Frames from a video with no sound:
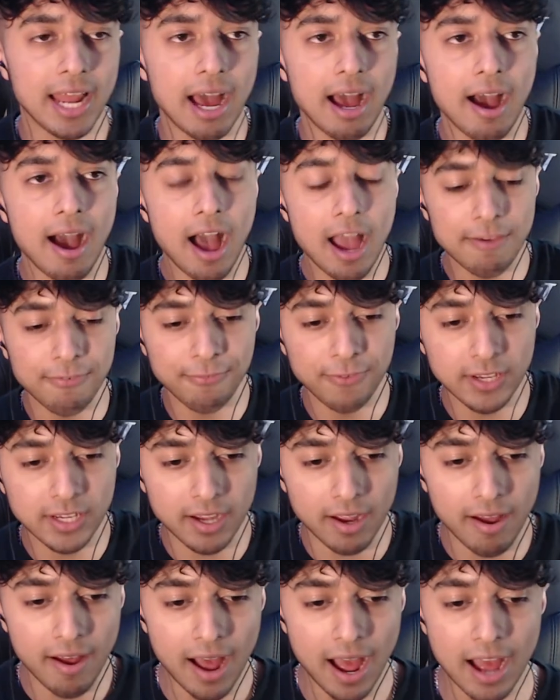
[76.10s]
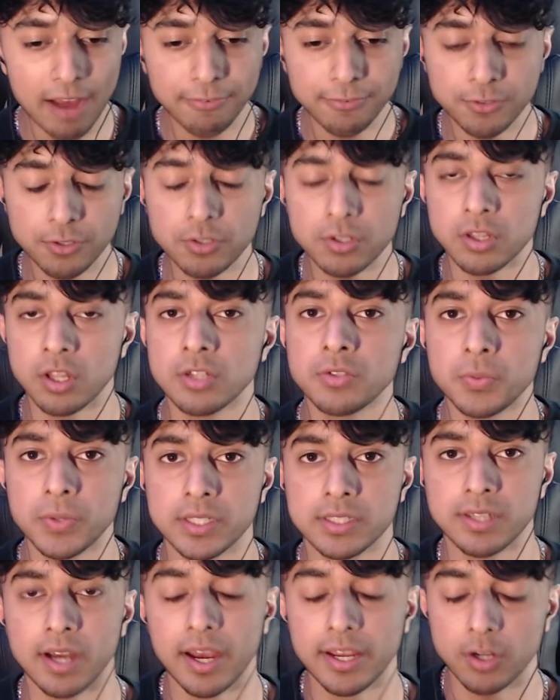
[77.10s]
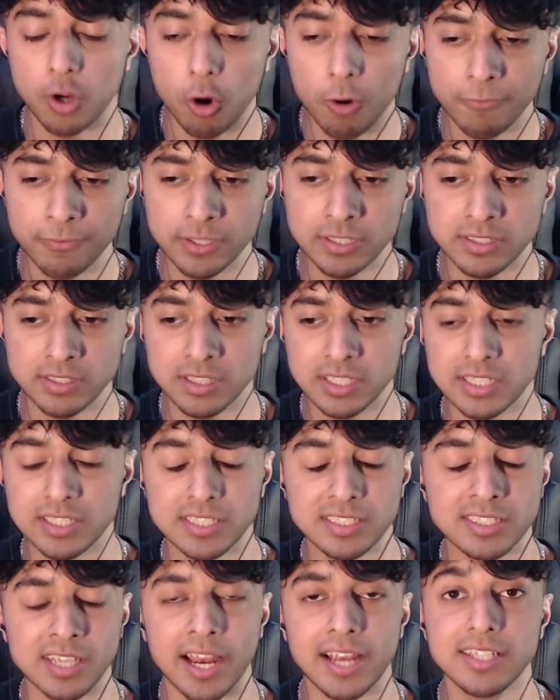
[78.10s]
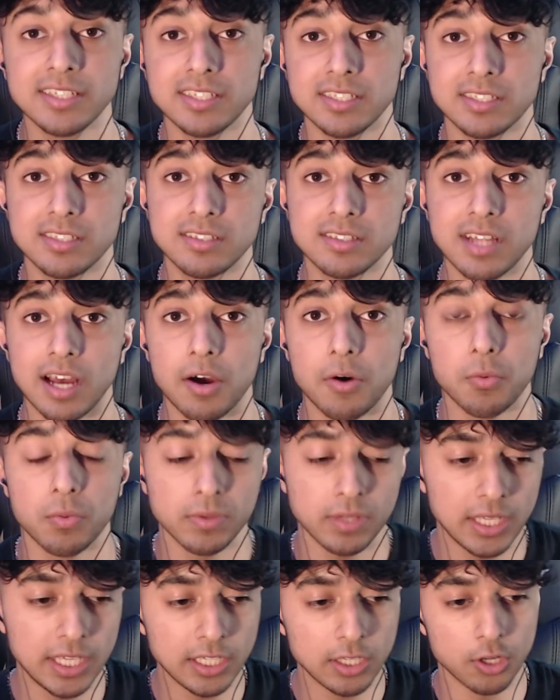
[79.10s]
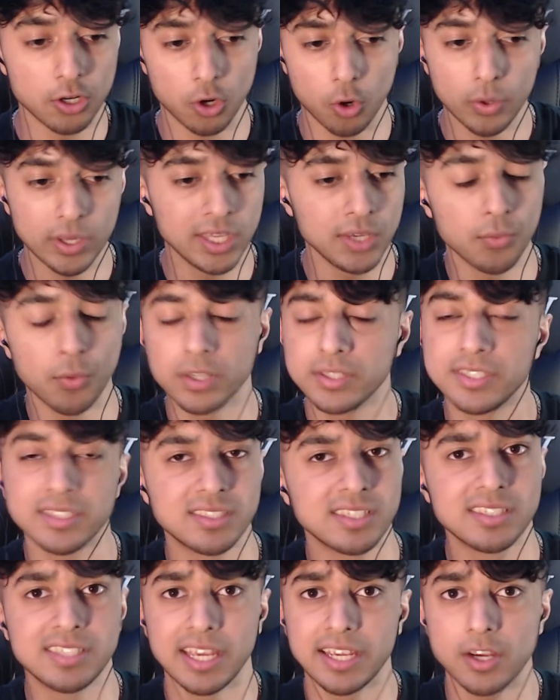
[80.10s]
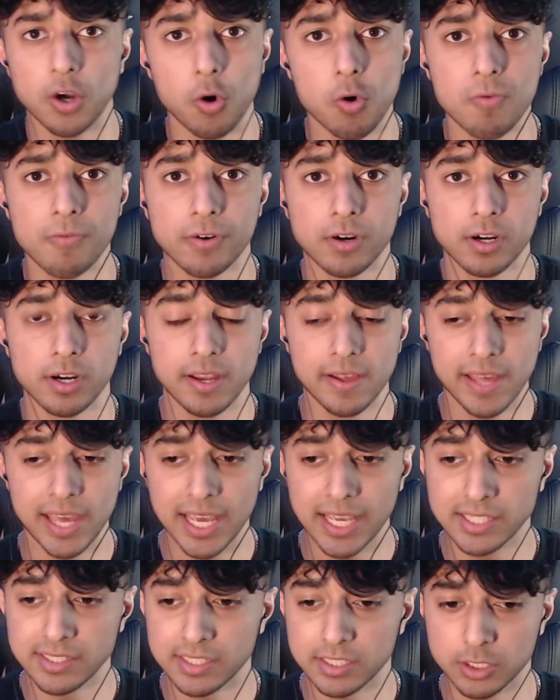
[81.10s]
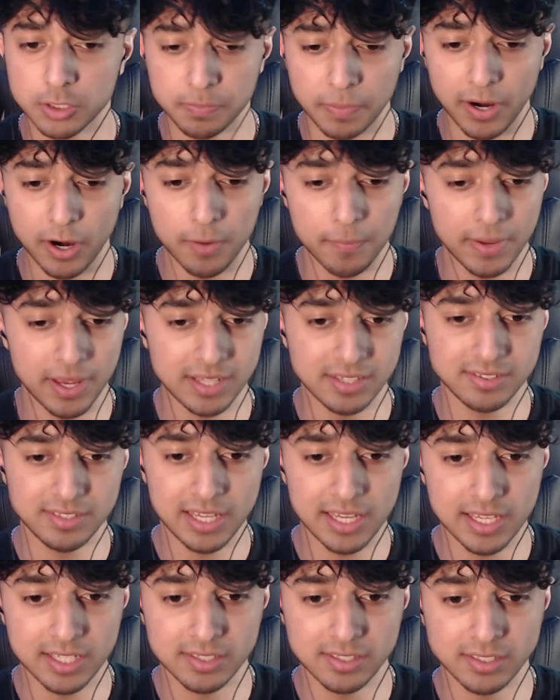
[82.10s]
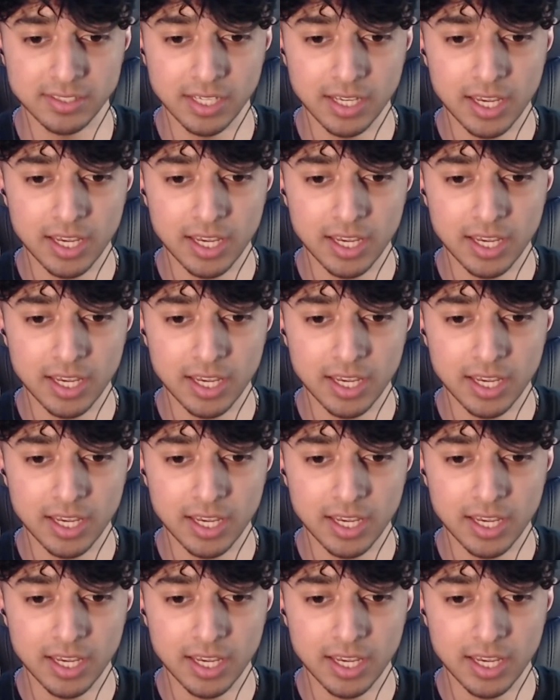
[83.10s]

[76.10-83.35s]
then I think after Ludwig died, and obviously the scientist that he, you know, he wanted to take over his experiments, his